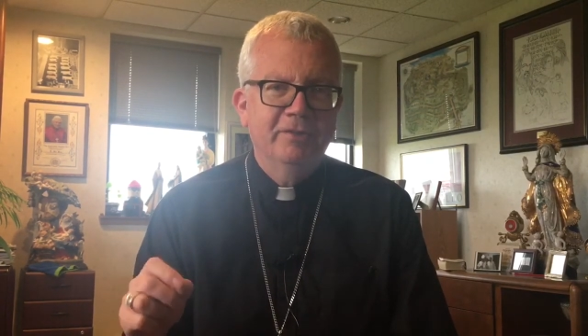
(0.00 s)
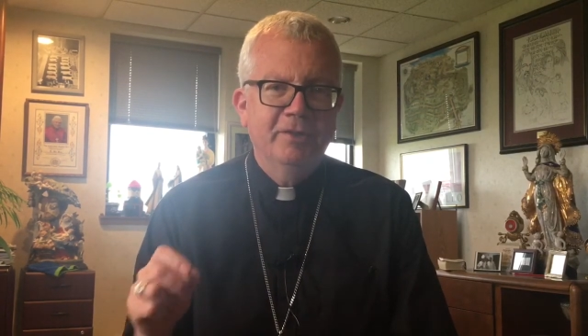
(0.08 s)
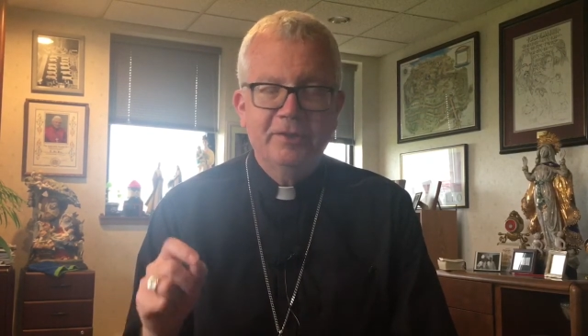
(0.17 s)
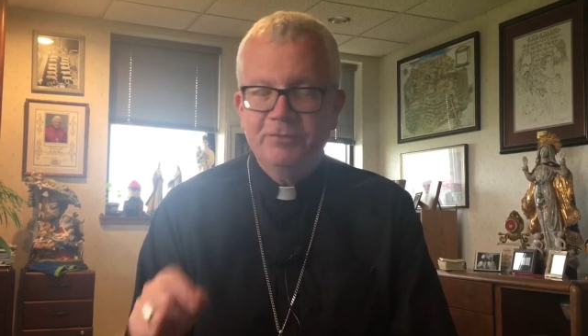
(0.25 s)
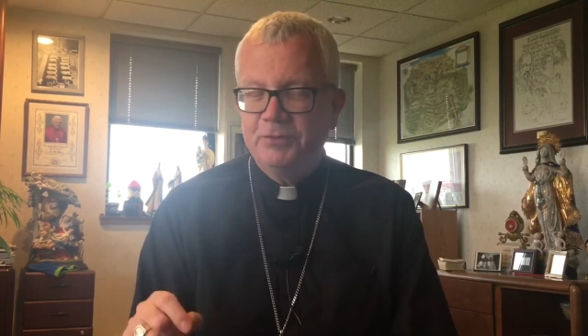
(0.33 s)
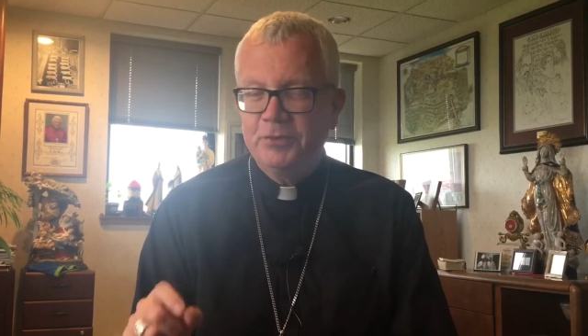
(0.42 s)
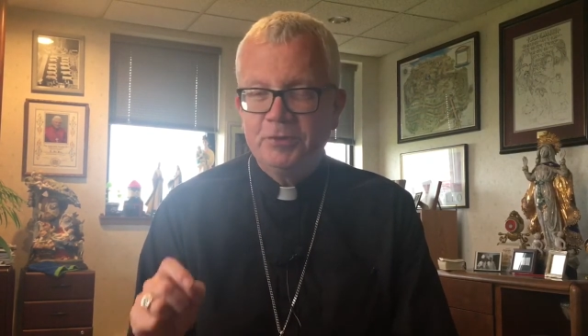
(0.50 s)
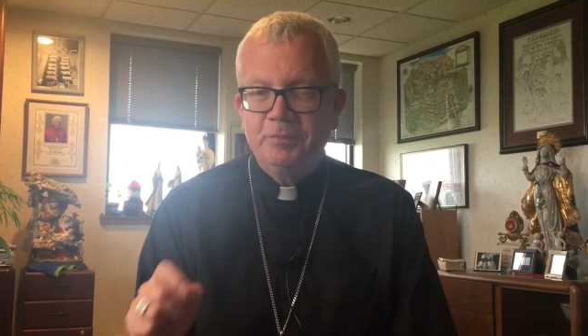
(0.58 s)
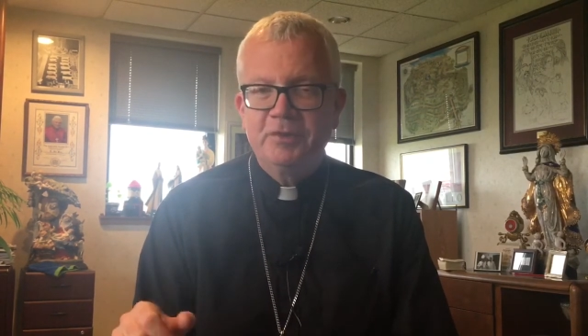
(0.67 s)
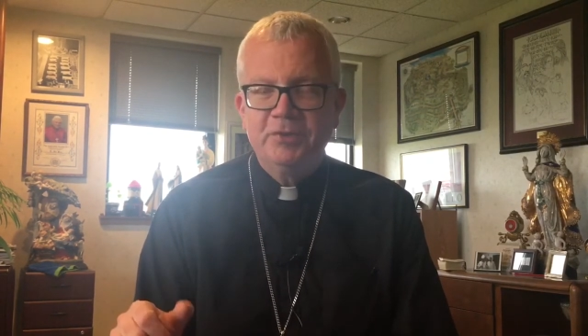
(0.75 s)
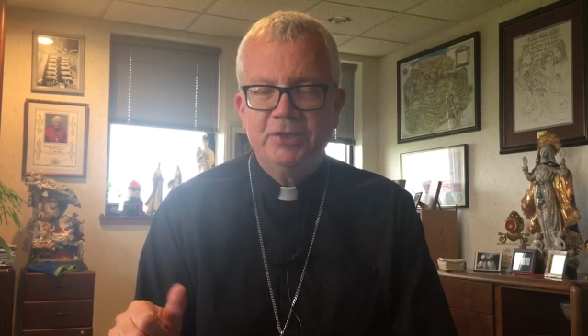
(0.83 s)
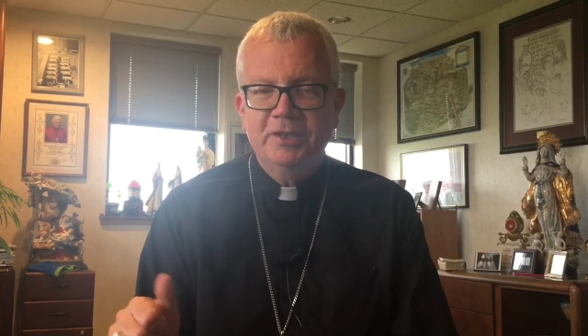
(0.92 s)
that the first
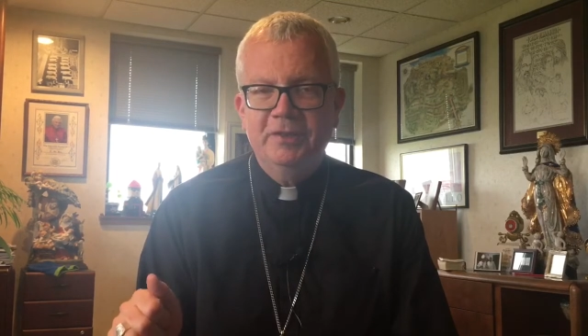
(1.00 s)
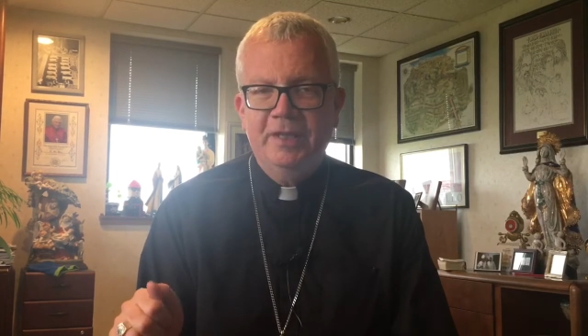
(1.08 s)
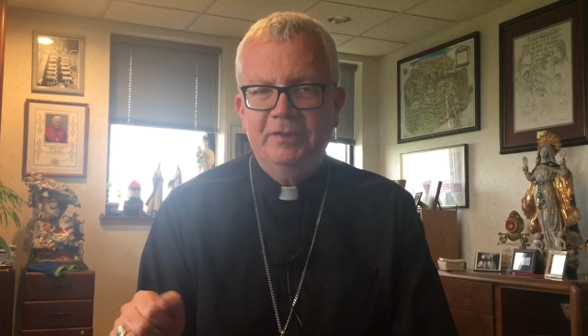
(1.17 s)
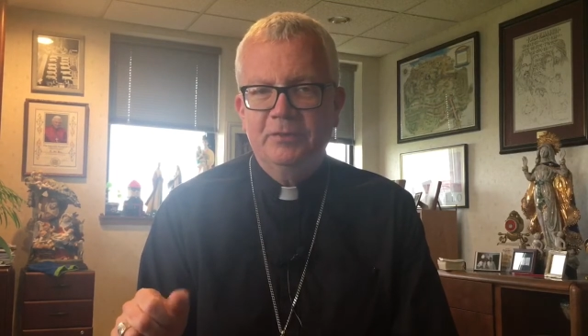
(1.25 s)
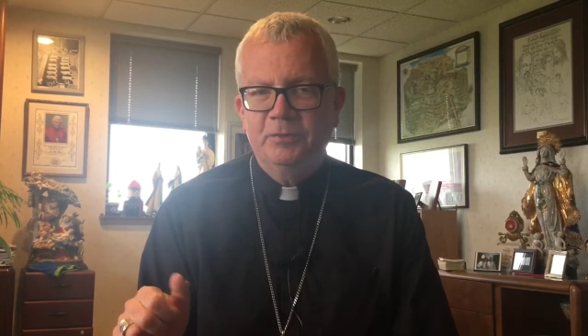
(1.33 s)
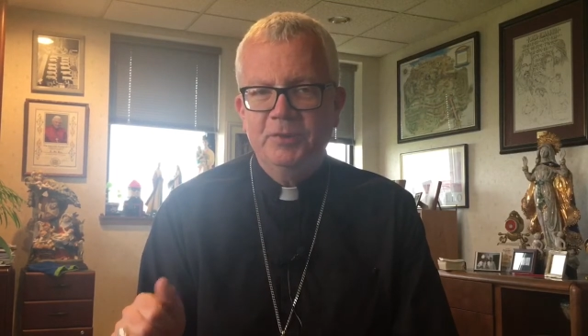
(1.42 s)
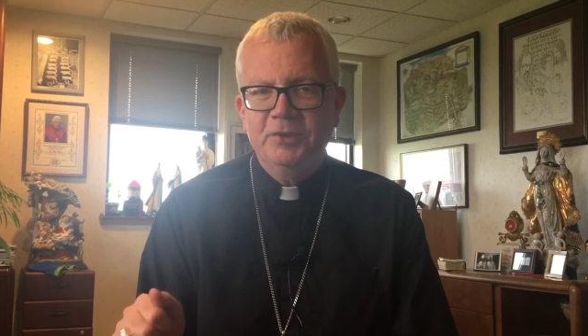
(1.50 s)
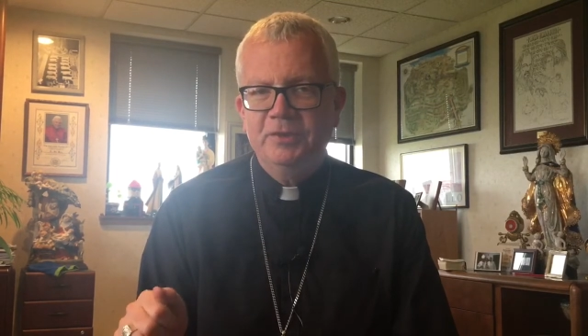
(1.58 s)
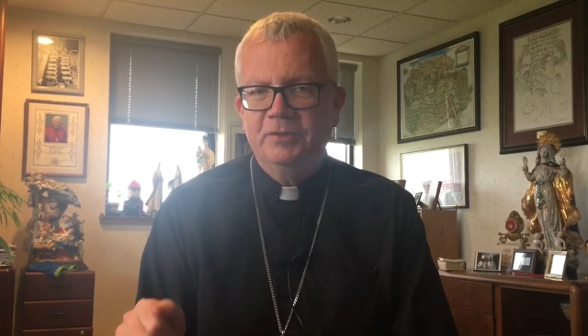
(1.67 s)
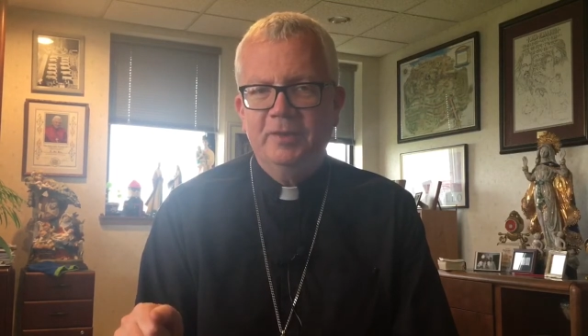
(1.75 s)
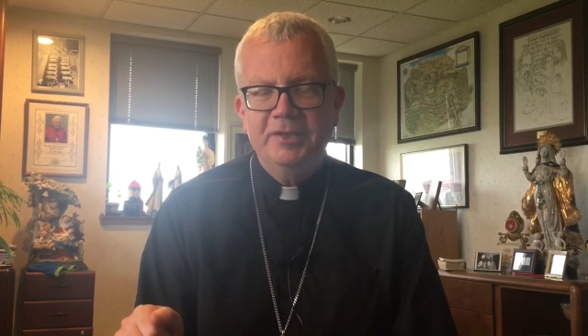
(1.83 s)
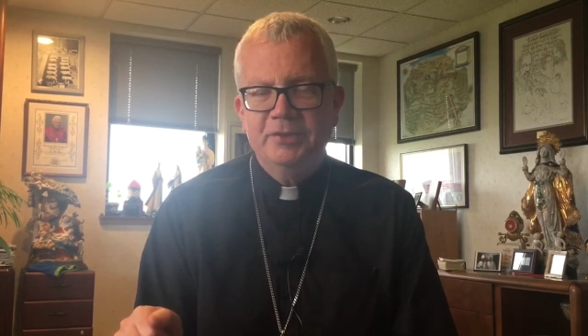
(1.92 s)
person that the risen
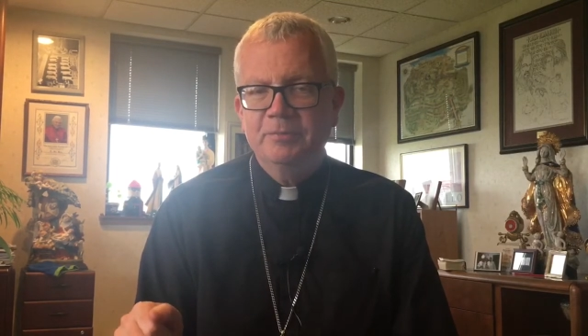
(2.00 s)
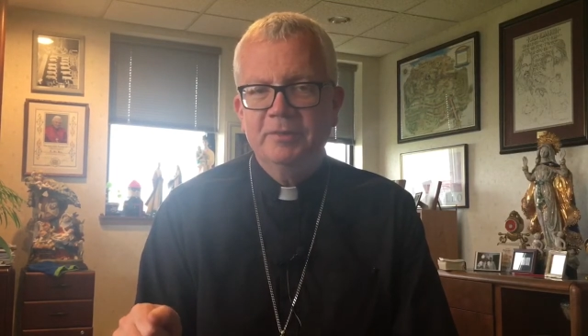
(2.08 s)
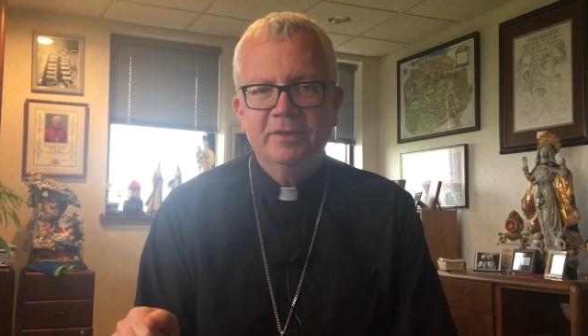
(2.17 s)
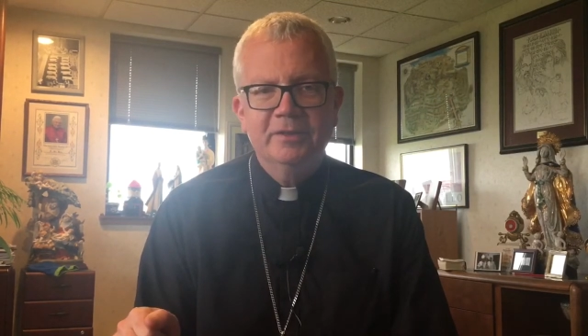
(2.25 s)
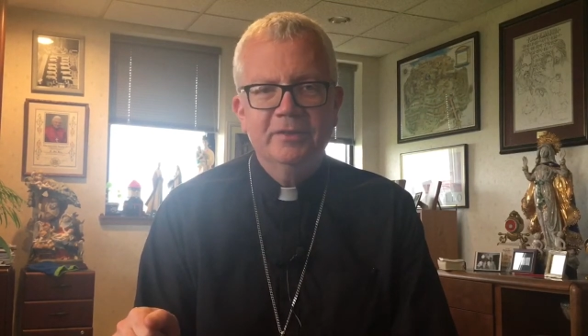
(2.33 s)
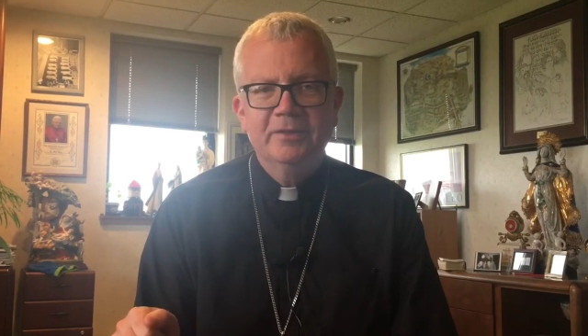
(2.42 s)
Christ appeared